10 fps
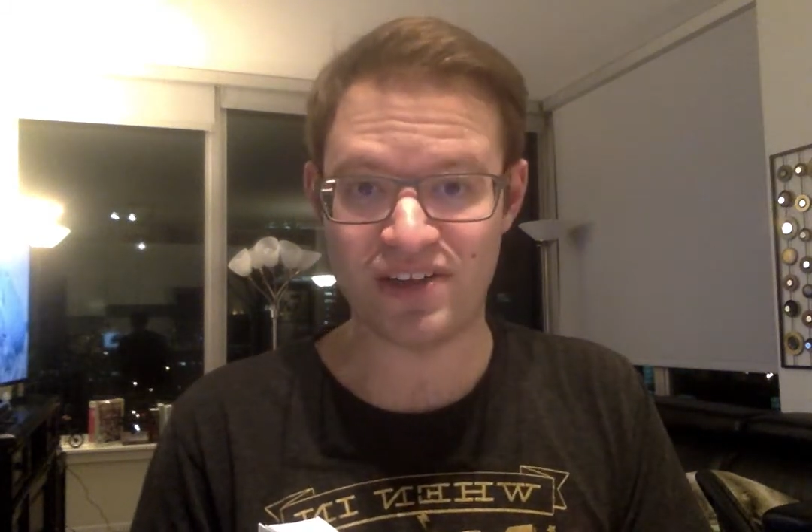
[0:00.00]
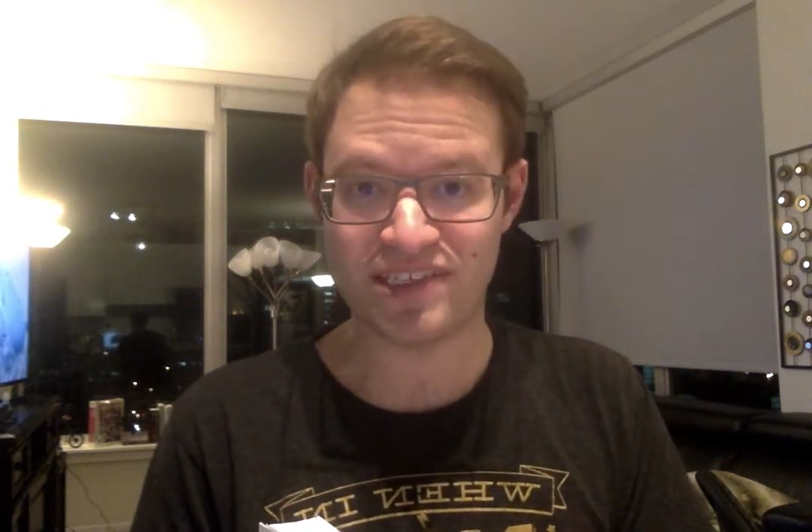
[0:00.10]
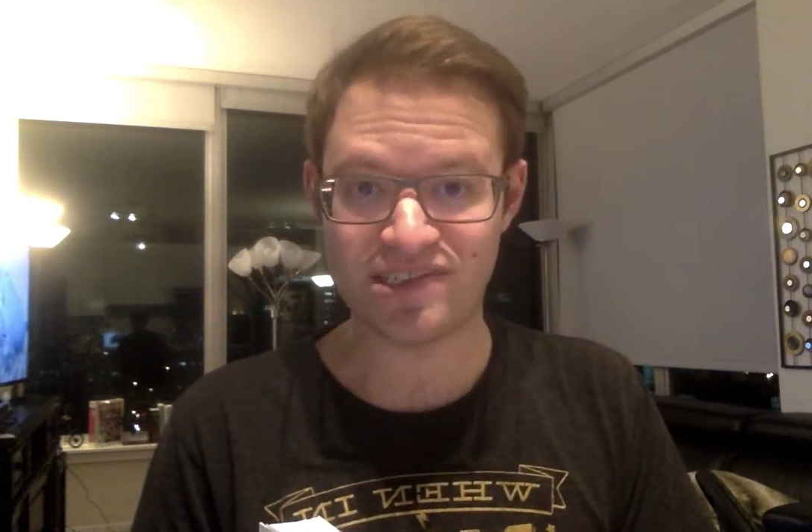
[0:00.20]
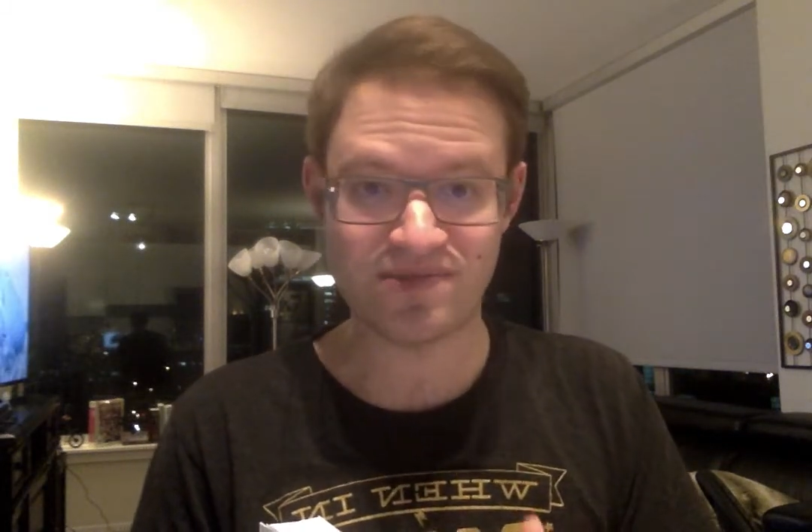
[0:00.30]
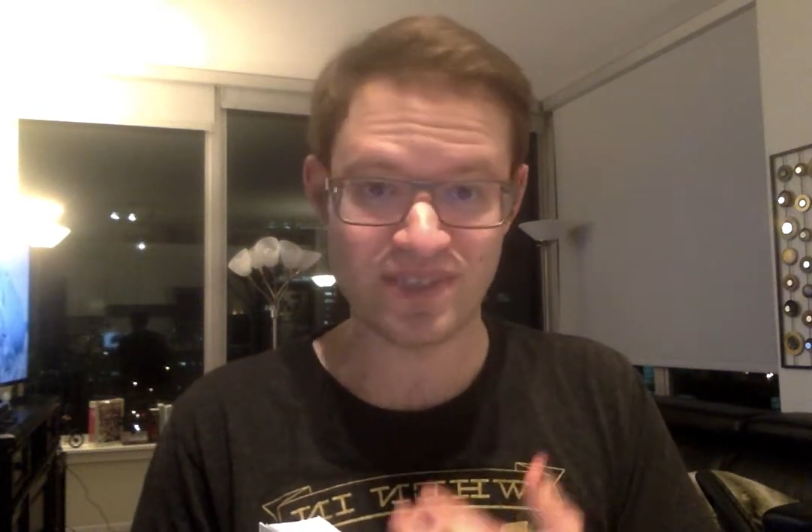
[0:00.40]

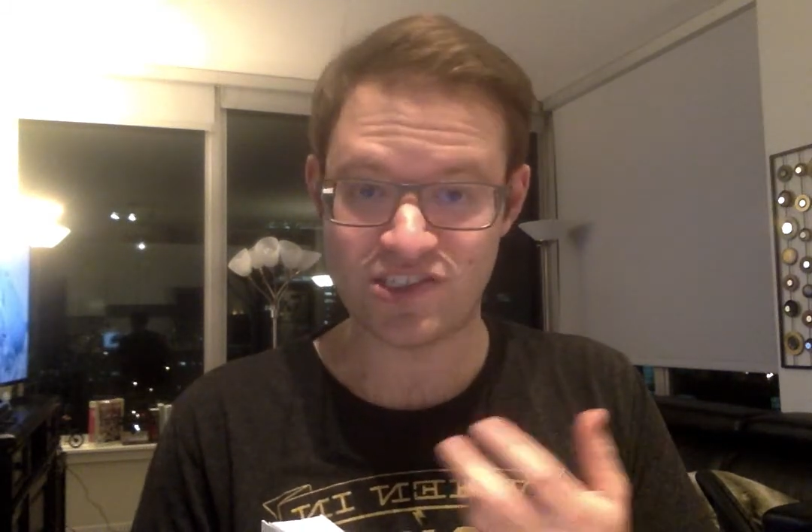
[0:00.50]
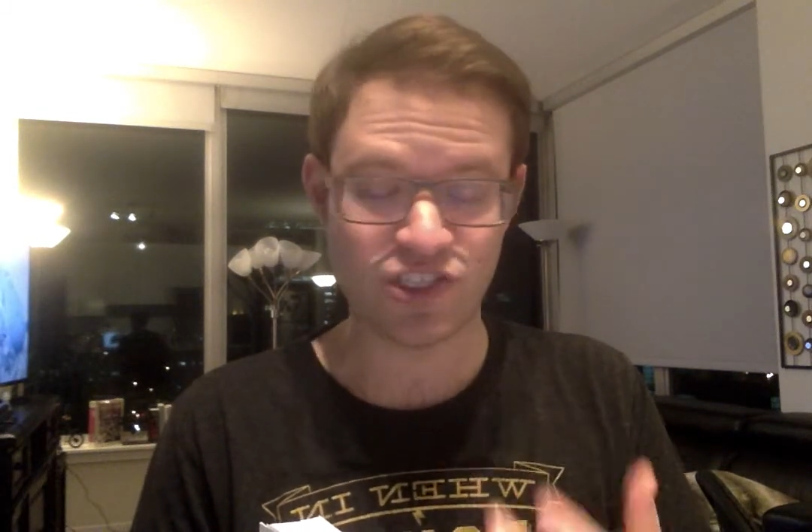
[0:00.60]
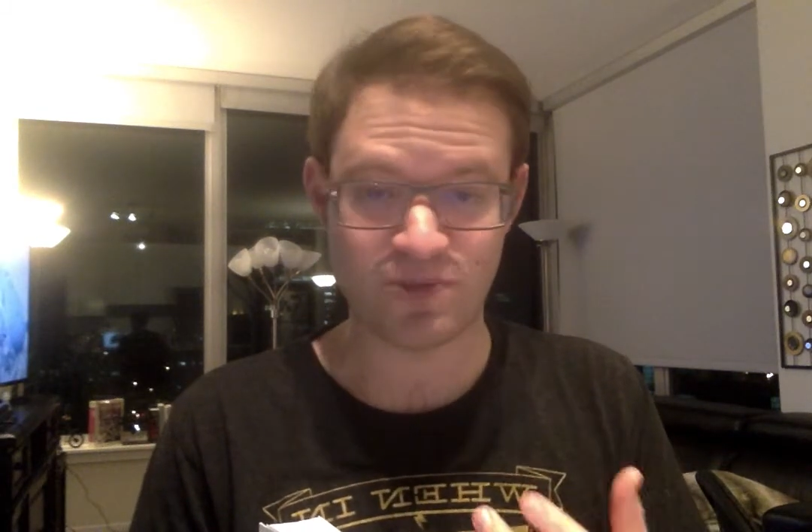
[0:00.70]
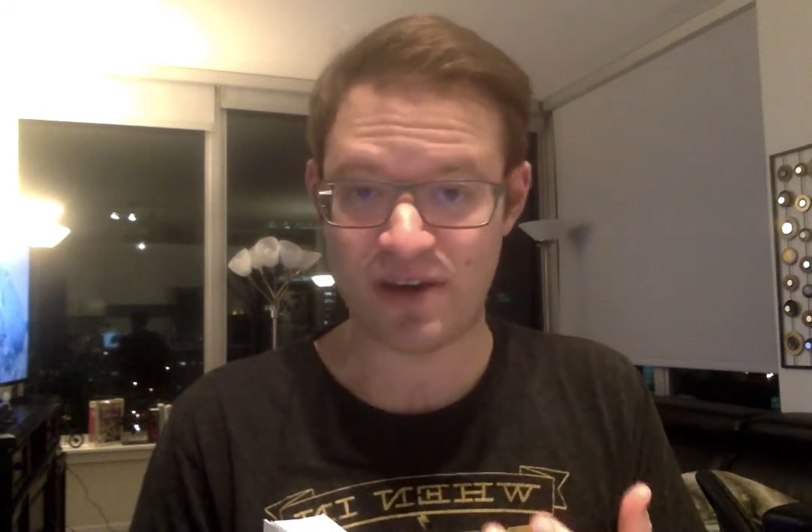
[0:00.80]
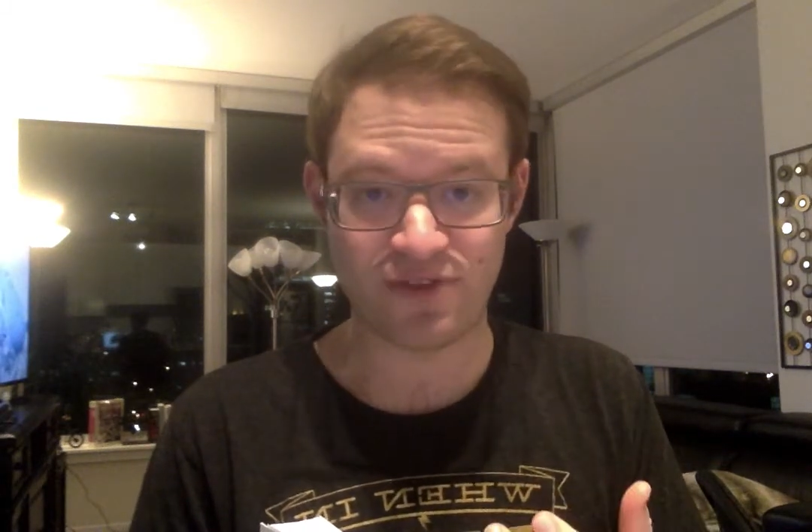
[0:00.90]
It's it's
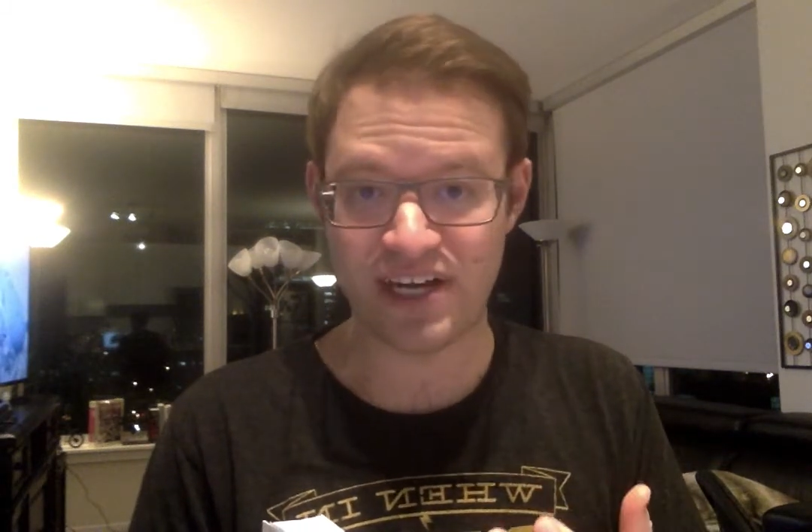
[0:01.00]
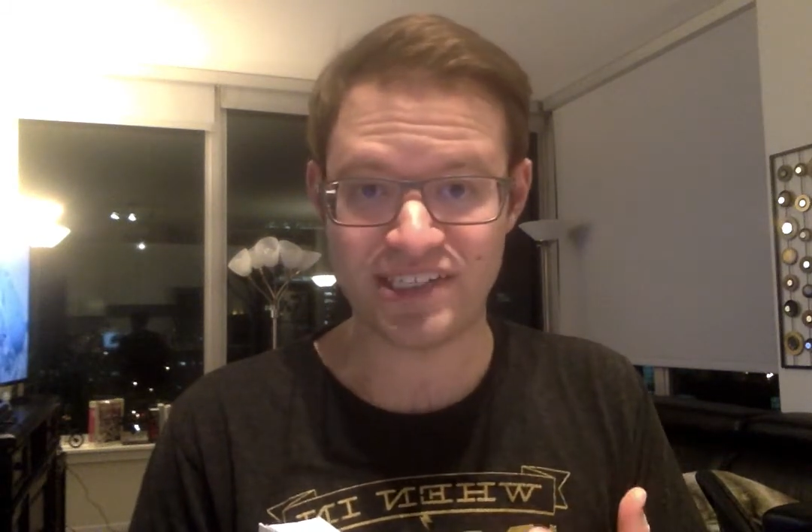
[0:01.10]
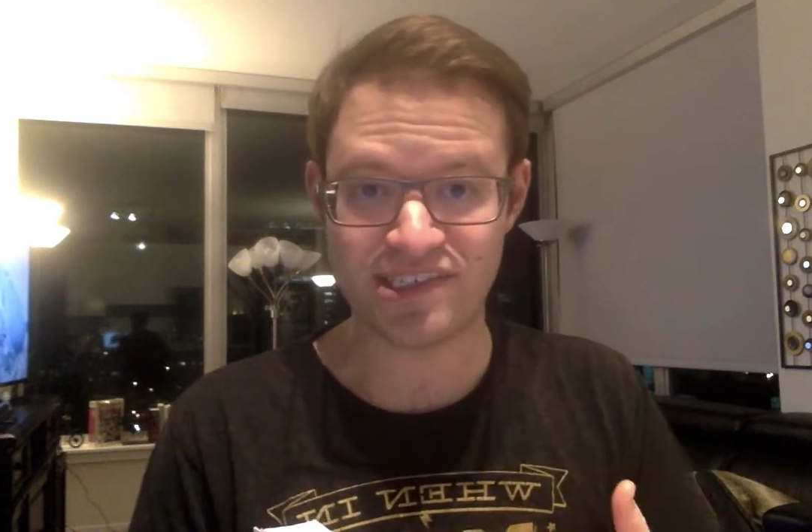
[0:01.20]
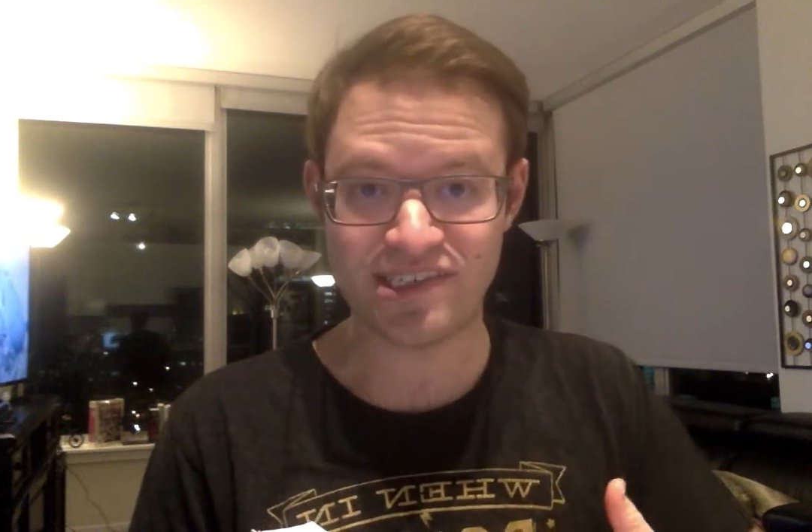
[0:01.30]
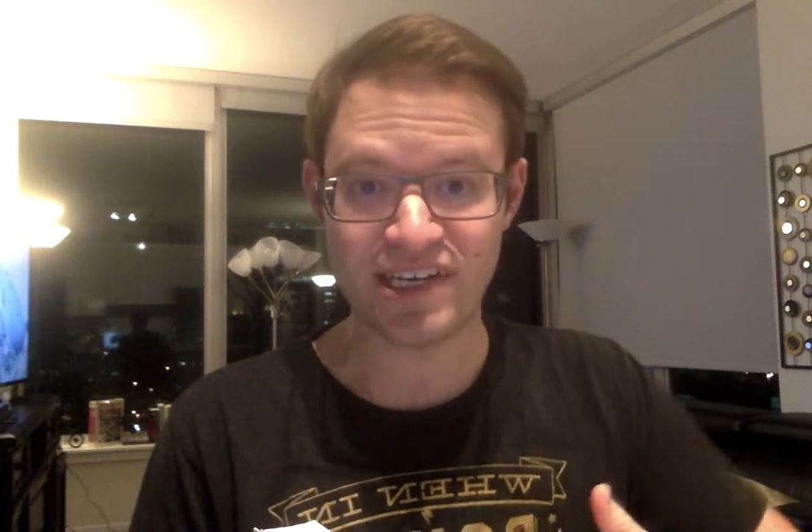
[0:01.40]
just my
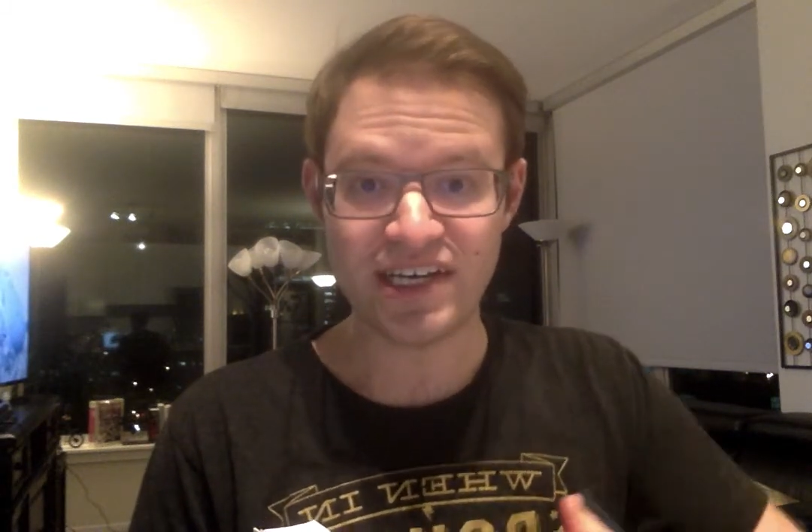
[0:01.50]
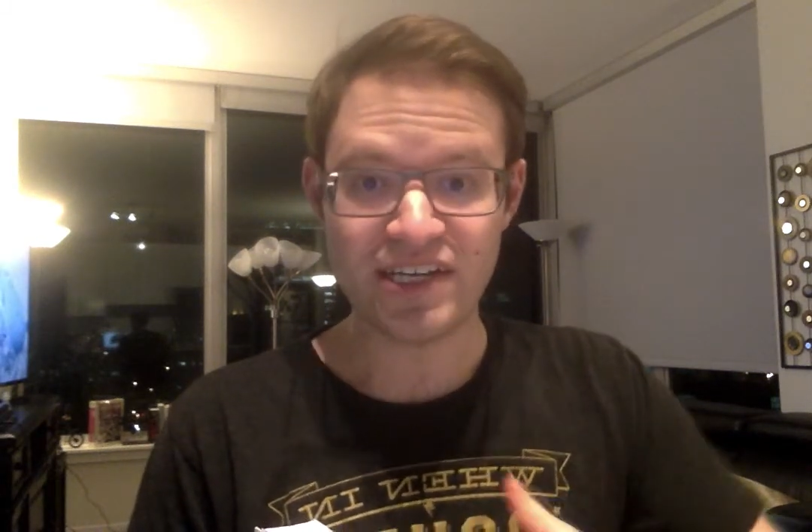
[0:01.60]
friends.